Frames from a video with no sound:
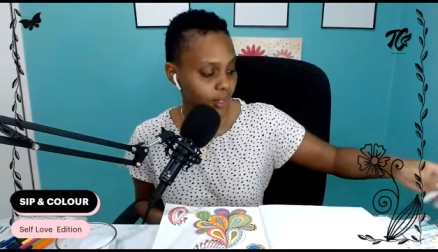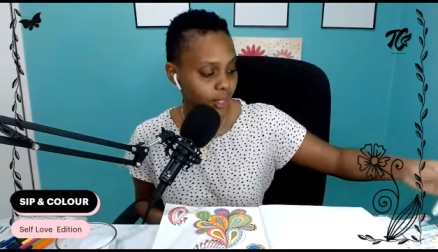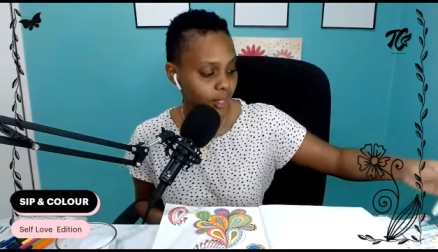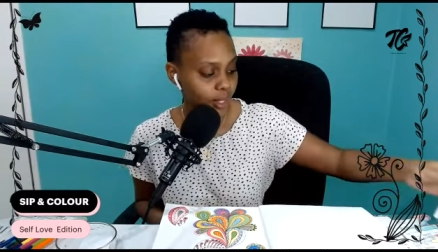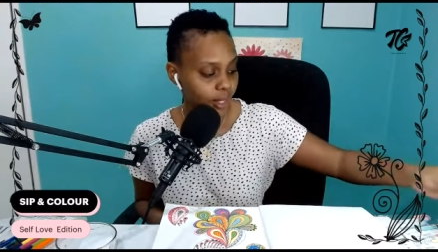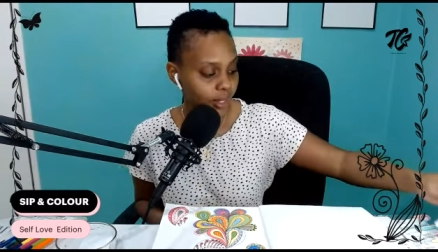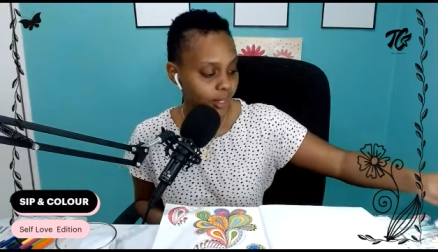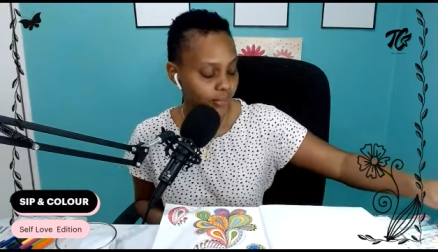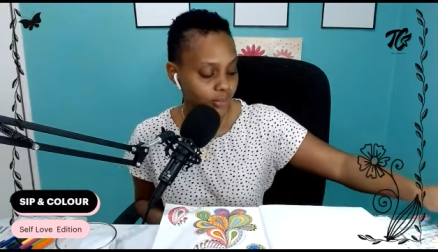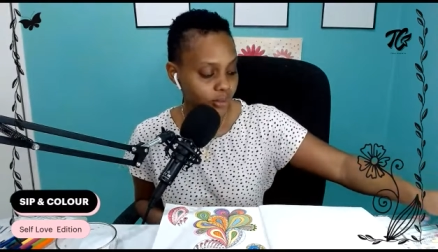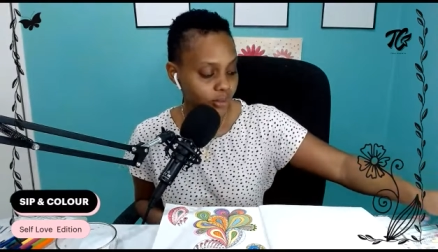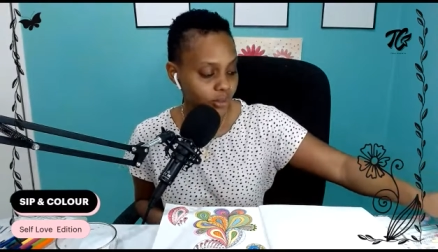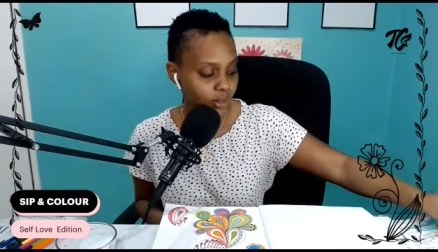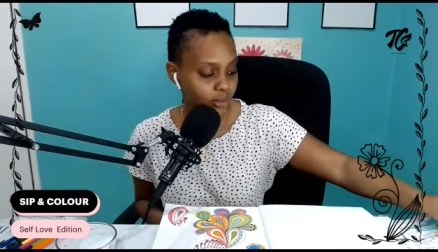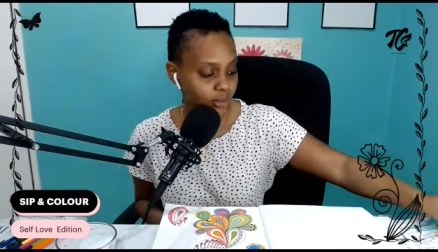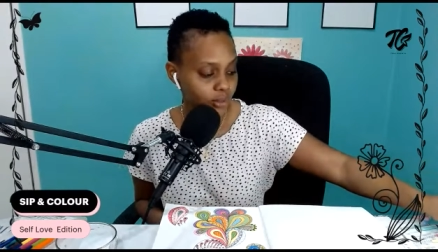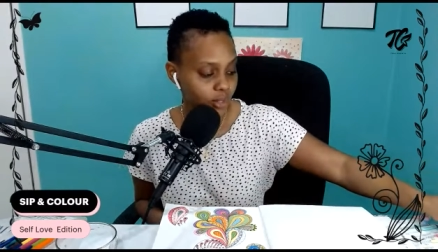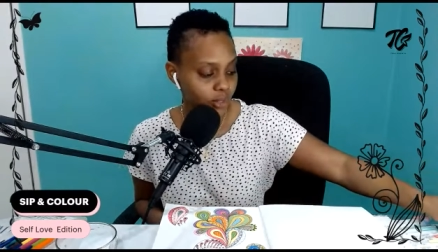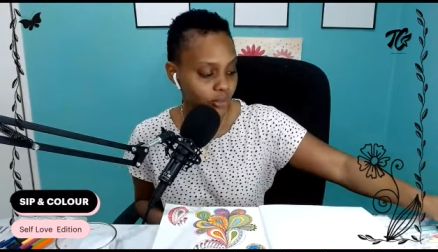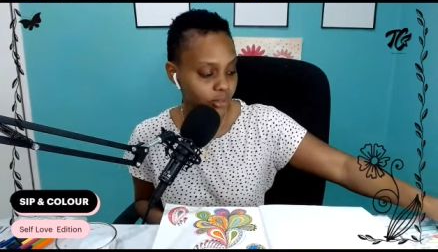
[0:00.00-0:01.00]
I have no
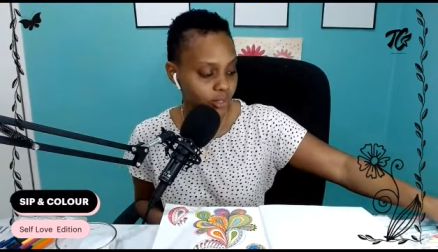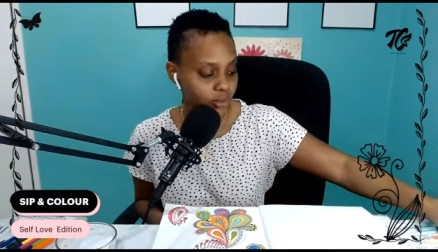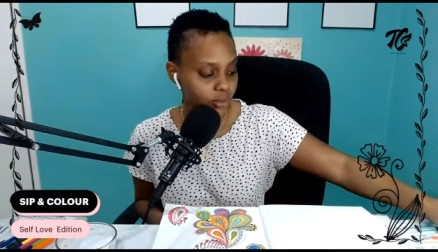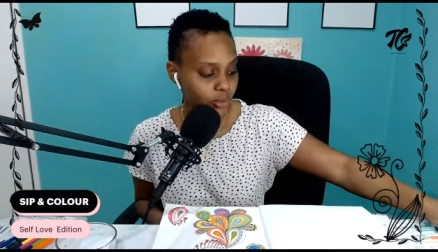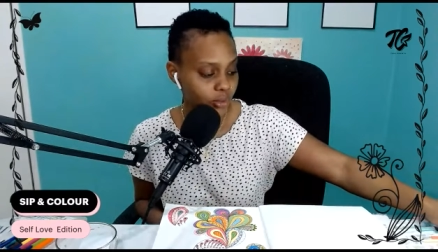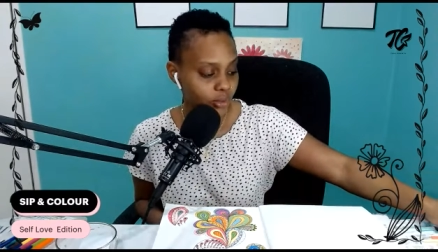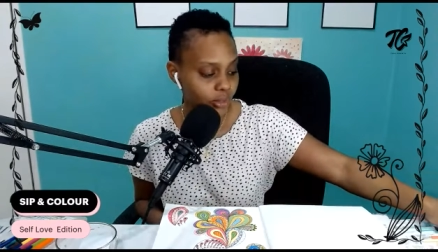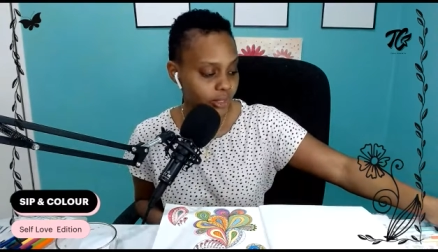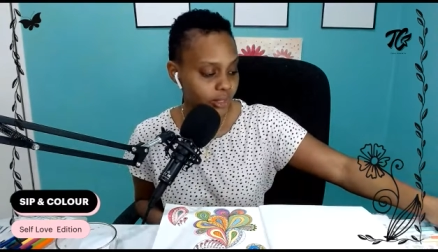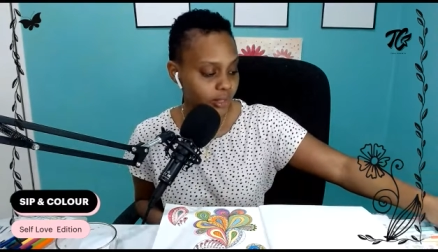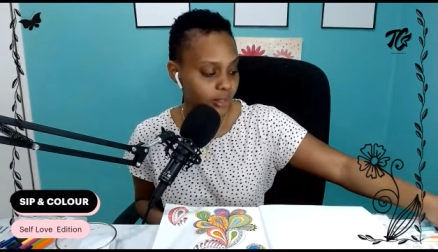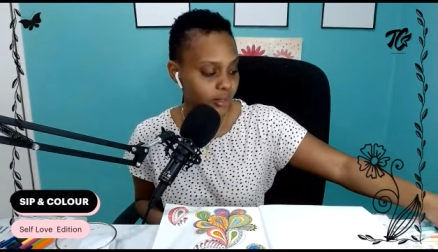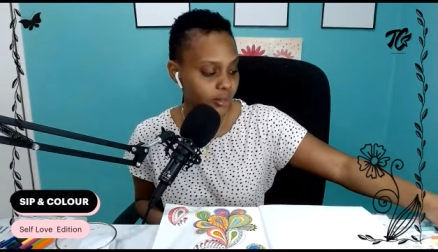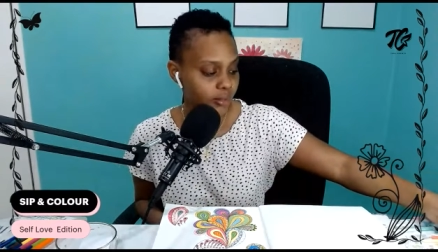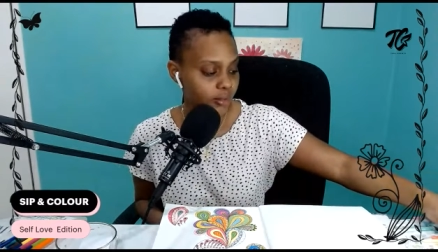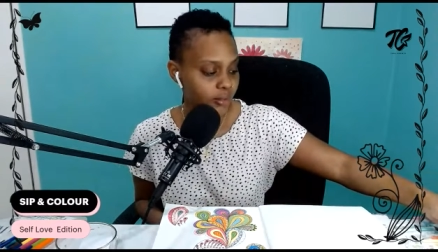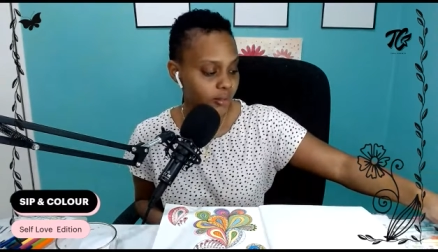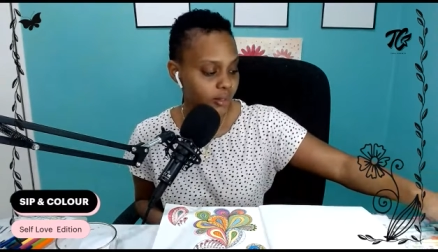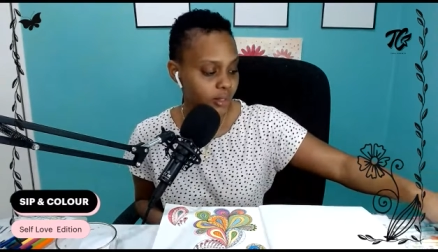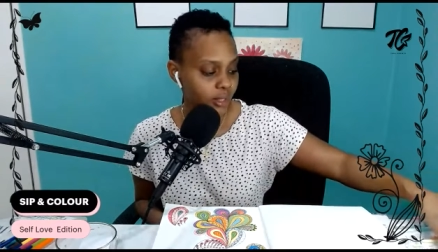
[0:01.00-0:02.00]
clue how to do coding,
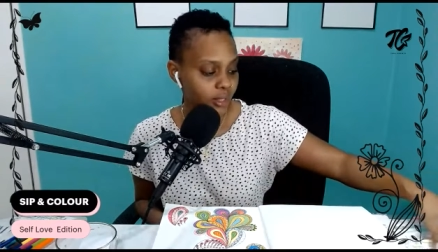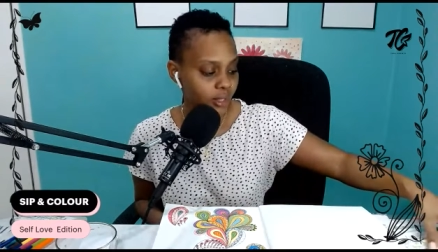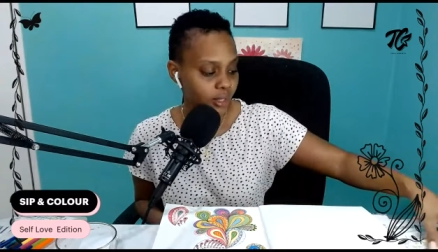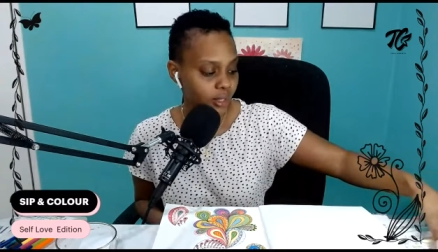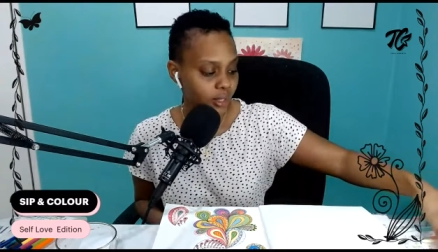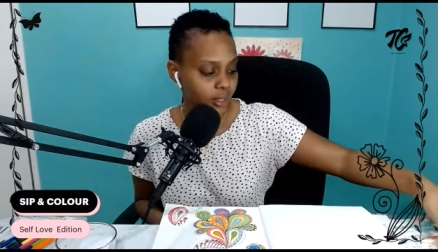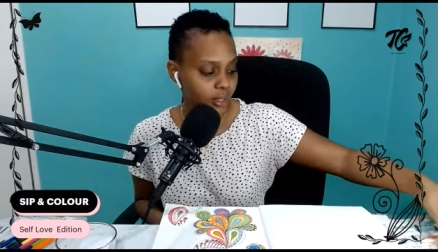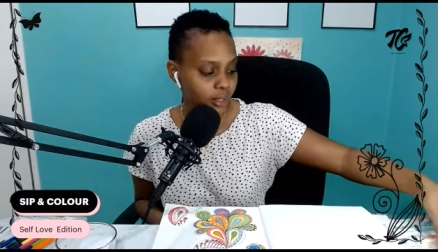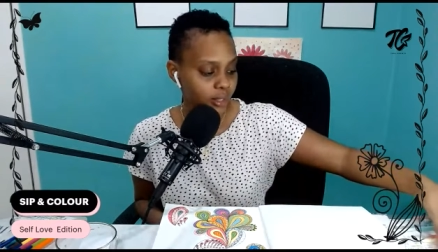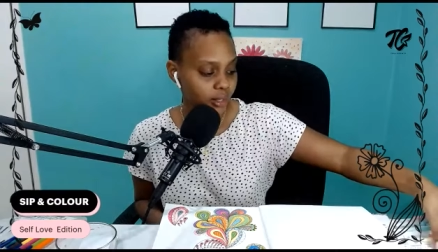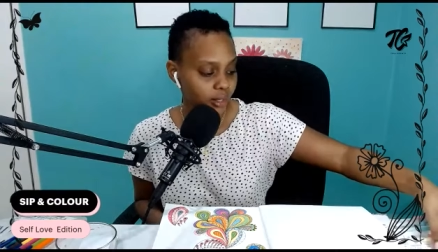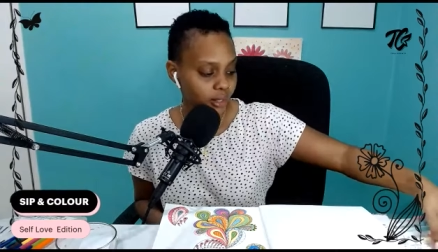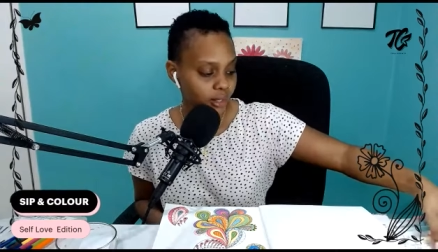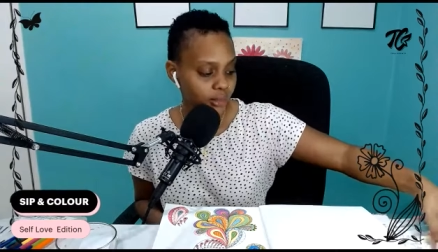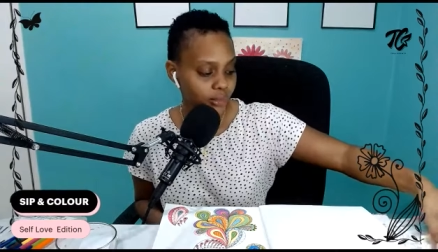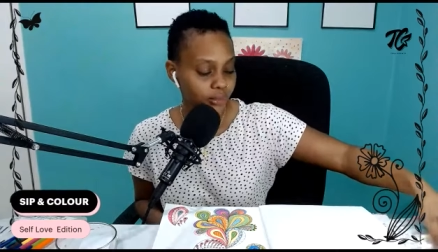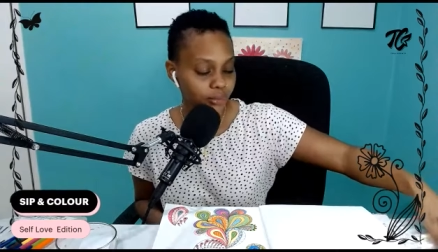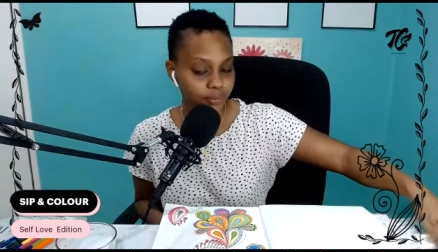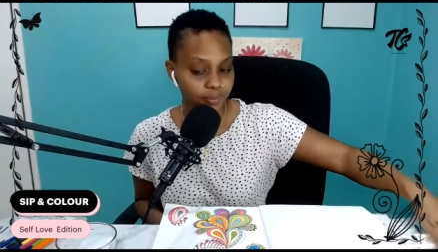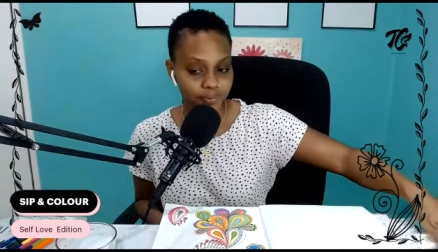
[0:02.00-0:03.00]
you
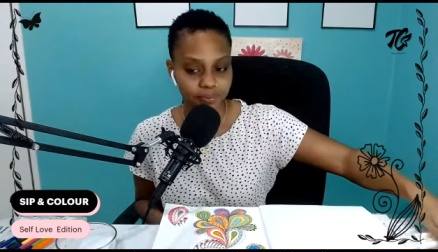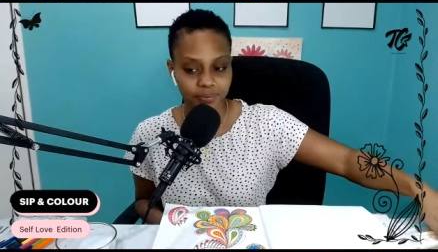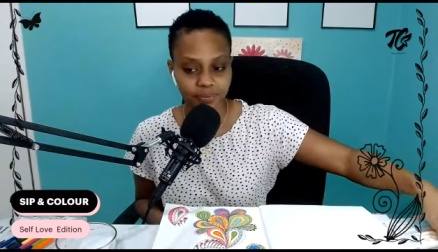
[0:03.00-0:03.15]
know.